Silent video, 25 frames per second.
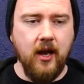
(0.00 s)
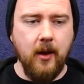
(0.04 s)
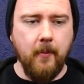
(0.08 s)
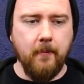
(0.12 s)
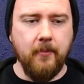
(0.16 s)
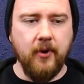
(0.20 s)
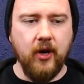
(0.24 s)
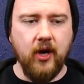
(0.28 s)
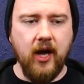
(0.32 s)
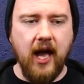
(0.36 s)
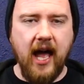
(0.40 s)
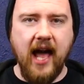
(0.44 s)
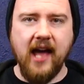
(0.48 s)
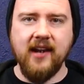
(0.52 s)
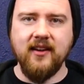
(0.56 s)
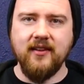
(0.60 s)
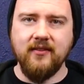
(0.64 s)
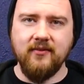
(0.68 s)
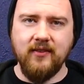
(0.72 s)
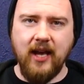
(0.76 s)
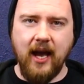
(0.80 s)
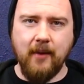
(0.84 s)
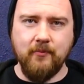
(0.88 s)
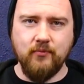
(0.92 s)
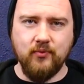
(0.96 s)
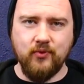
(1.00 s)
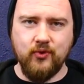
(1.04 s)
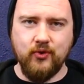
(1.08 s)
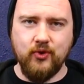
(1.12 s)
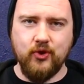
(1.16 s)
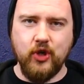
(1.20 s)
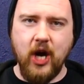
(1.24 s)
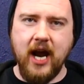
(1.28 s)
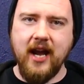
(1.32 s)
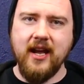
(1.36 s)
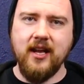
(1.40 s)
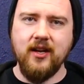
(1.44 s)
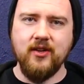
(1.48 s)
But I'm
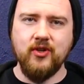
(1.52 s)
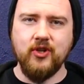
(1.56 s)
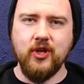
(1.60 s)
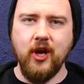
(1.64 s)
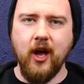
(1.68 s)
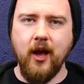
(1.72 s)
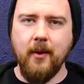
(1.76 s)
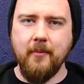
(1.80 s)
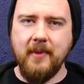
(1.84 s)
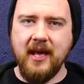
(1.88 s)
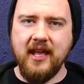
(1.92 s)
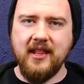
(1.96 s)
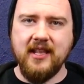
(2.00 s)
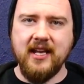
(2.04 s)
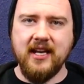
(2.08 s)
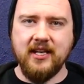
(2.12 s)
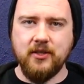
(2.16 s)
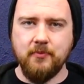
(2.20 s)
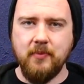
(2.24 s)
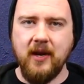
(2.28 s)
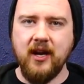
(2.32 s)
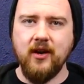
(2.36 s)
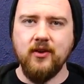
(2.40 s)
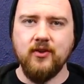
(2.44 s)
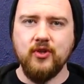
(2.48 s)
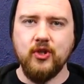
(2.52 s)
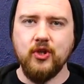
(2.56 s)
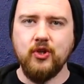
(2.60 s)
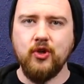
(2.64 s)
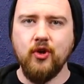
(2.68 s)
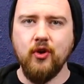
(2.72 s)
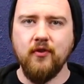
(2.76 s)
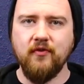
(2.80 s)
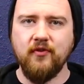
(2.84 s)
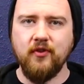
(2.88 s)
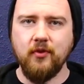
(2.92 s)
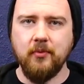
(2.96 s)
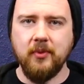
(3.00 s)
trying to sort of make the experience as
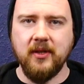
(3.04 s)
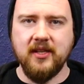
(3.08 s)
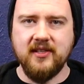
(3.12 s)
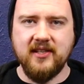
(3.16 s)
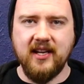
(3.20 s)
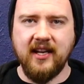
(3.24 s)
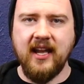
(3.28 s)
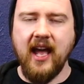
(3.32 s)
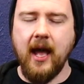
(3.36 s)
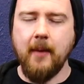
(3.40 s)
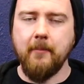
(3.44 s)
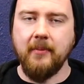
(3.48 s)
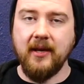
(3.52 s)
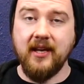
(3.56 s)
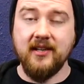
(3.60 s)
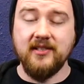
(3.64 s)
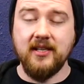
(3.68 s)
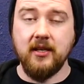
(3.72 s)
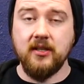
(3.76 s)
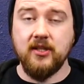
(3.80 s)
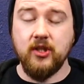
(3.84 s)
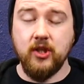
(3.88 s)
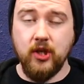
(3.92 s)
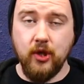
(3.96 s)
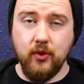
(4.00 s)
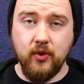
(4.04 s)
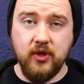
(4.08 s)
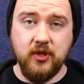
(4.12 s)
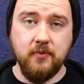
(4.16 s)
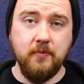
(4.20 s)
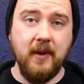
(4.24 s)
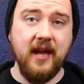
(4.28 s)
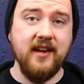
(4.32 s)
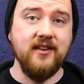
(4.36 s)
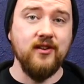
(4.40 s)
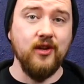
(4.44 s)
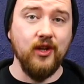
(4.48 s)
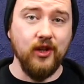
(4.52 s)
comfortable as I can because I do
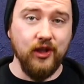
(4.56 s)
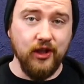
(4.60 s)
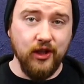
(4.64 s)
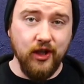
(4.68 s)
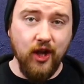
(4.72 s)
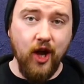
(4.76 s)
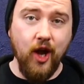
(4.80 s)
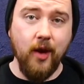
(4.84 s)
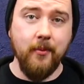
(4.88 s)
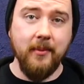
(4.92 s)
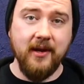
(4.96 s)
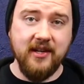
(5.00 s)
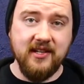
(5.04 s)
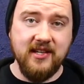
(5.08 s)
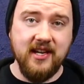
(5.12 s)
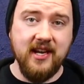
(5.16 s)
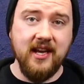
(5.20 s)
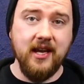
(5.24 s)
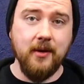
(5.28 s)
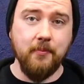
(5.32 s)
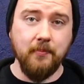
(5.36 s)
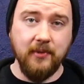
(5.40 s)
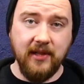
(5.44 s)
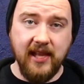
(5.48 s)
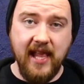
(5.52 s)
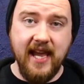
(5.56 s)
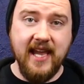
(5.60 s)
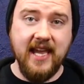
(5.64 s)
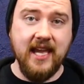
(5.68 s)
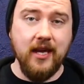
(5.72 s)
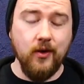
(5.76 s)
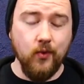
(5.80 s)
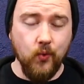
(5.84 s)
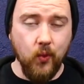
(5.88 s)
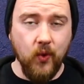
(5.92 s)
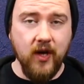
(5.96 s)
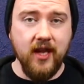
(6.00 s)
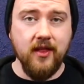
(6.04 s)
spend a lot of my day
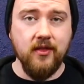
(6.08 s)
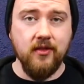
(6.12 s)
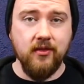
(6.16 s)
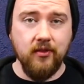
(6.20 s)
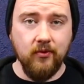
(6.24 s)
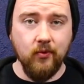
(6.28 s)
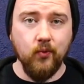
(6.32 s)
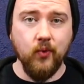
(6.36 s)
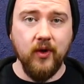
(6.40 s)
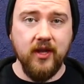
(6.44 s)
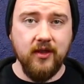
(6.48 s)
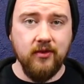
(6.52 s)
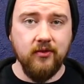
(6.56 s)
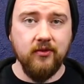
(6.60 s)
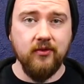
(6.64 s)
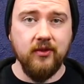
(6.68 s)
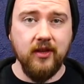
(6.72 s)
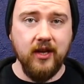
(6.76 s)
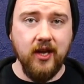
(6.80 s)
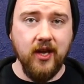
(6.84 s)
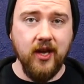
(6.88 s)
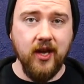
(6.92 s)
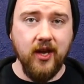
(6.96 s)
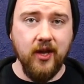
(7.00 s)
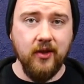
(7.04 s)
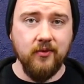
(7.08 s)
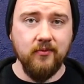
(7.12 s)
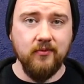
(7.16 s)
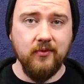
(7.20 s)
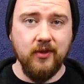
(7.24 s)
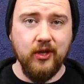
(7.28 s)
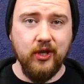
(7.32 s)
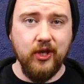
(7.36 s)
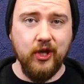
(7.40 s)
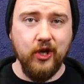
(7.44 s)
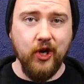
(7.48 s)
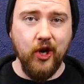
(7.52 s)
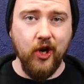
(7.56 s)
playing with
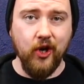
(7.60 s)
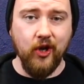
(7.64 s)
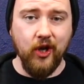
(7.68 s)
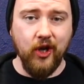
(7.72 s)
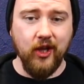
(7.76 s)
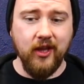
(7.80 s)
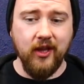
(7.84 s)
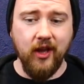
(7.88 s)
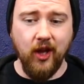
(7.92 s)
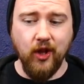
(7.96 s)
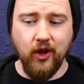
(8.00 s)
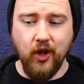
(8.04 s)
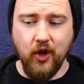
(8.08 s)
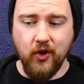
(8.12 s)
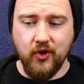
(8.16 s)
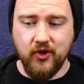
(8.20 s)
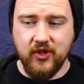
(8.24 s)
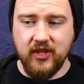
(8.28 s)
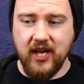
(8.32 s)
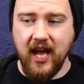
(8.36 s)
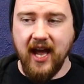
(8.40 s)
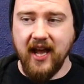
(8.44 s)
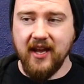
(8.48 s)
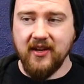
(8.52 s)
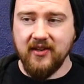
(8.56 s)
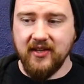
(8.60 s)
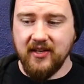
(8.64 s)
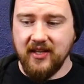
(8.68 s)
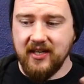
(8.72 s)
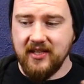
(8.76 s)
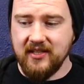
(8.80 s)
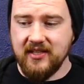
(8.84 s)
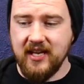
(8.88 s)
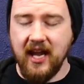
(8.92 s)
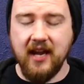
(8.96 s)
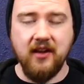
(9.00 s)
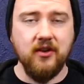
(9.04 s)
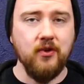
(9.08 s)
you know, alongside and
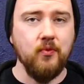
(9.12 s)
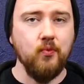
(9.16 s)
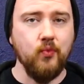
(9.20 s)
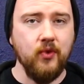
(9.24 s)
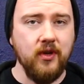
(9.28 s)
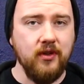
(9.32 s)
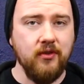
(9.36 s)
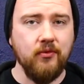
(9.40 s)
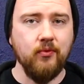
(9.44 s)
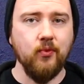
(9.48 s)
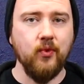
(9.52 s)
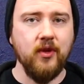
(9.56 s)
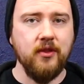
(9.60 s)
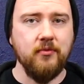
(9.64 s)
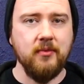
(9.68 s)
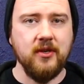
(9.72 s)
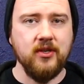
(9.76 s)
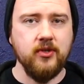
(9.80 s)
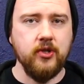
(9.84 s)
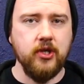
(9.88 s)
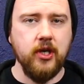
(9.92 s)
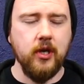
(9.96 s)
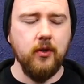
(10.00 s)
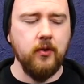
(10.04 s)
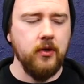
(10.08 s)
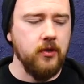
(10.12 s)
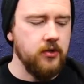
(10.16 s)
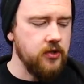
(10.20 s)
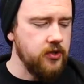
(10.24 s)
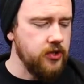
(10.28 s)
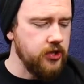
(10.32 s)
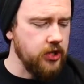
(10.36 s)
in tandem with my students.